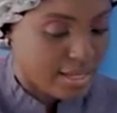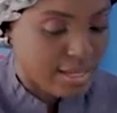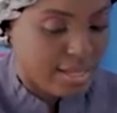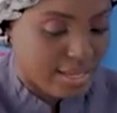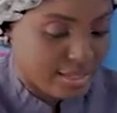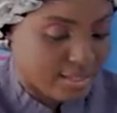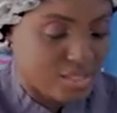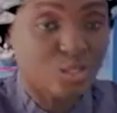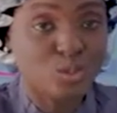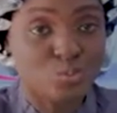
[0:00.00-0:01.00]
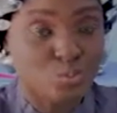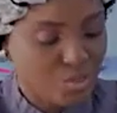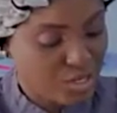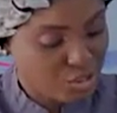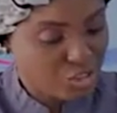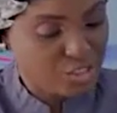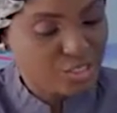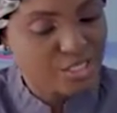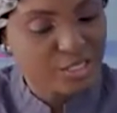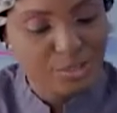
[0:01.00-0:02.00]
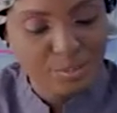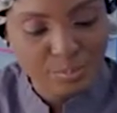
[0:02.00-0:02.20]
line this bake sheet here.